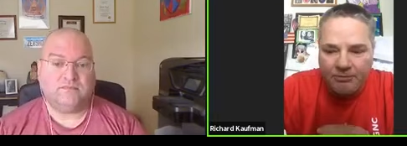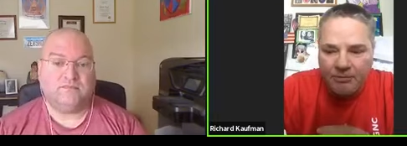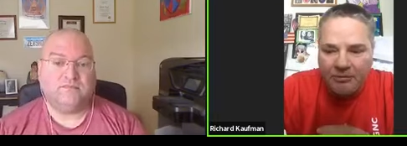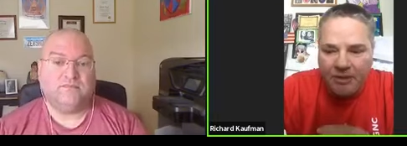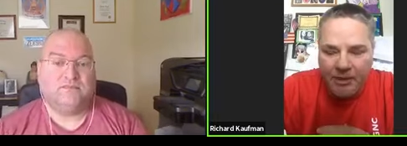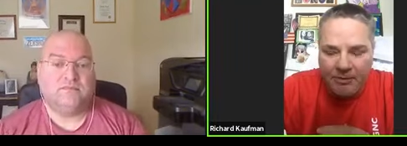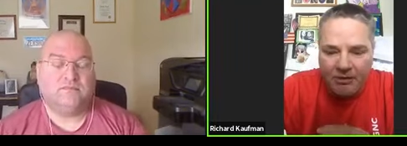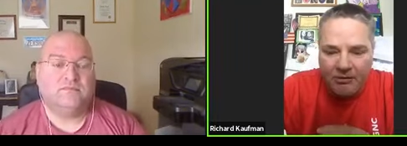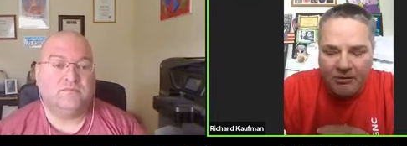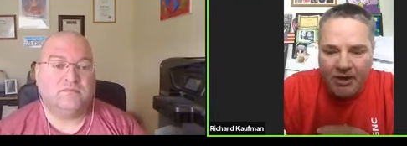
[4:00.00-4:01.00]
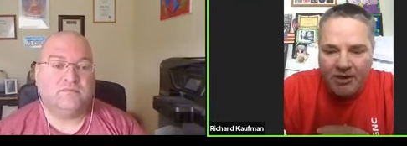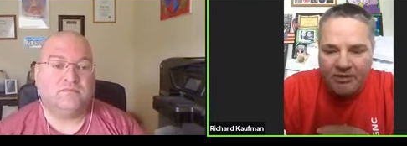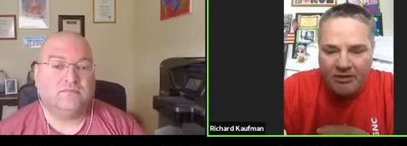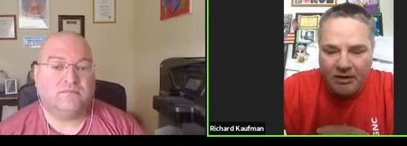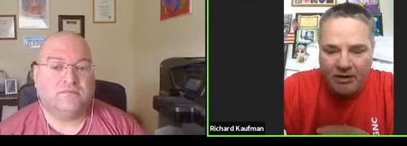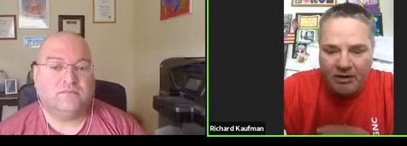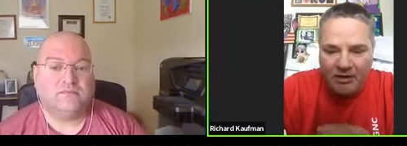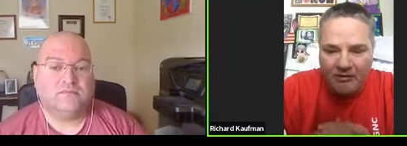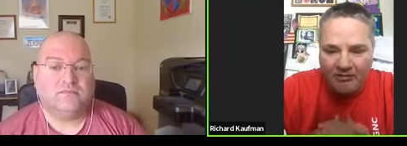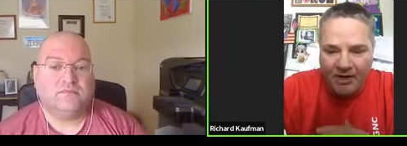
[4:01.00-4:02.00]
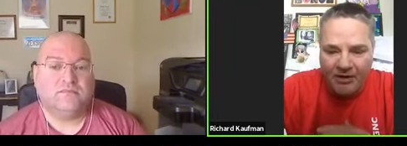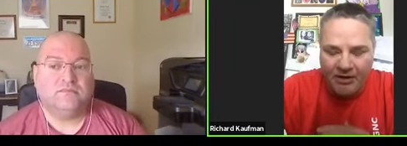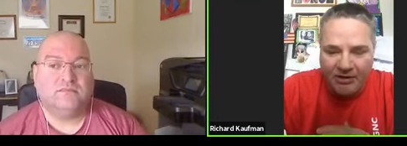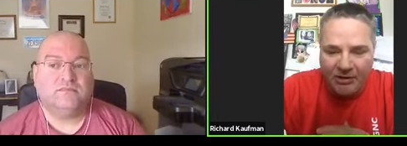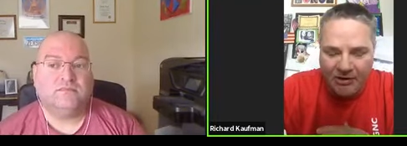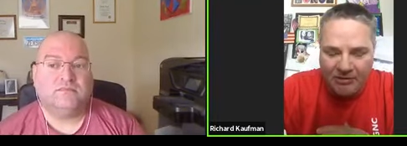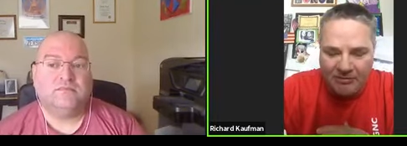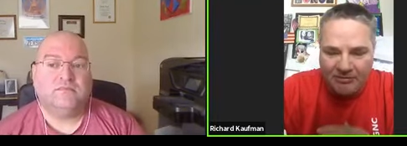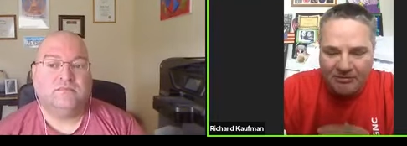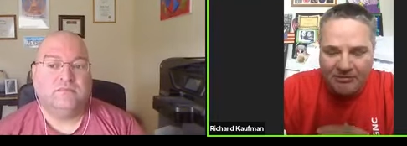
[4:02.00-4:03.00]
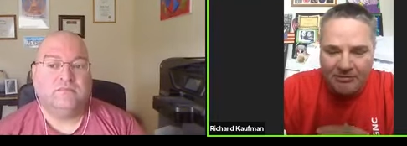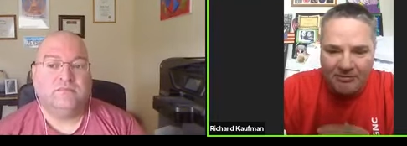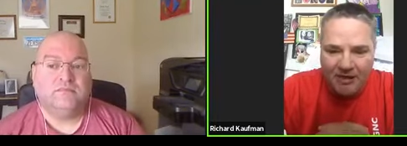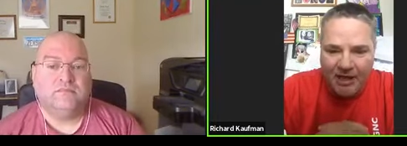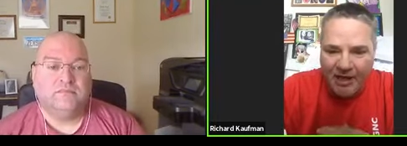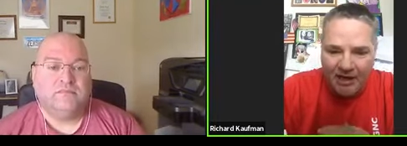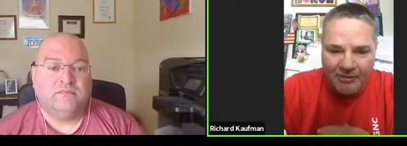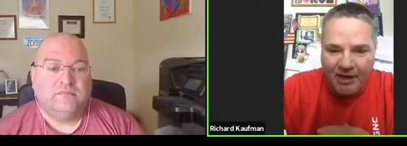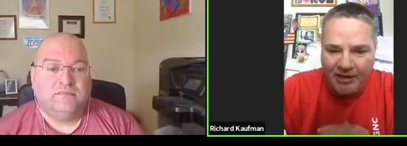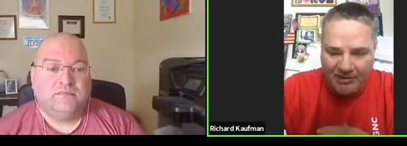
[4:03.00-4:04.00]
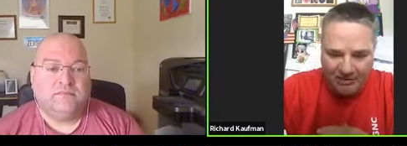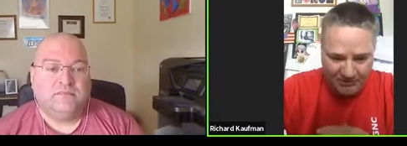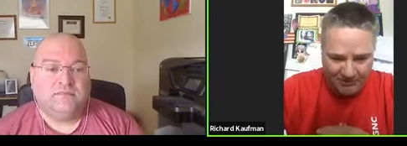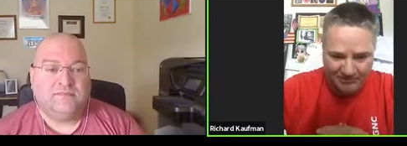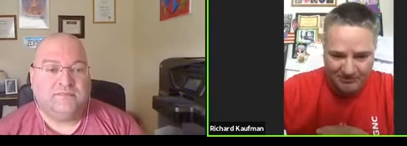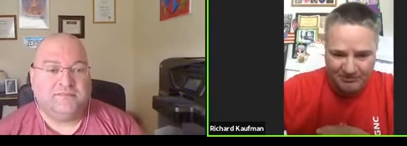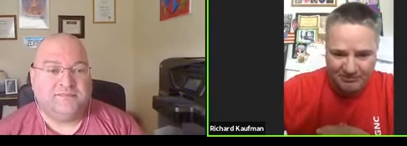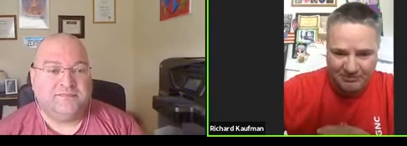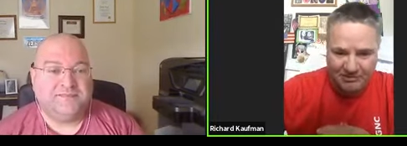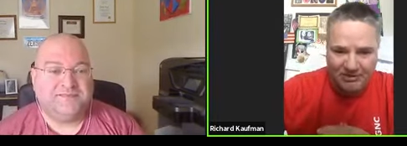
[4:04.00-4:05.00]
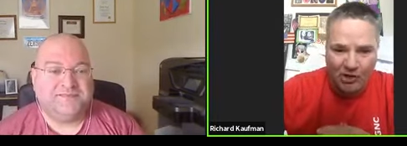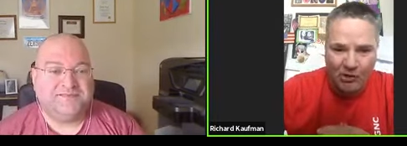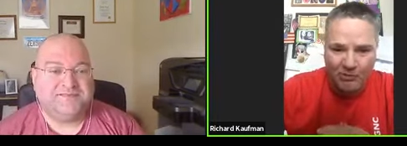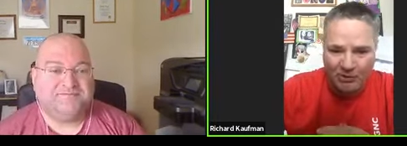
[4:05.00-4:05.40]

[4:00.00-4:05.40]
Speaker 1: get people to realize if I can do it, anybody can do it. There's hope in the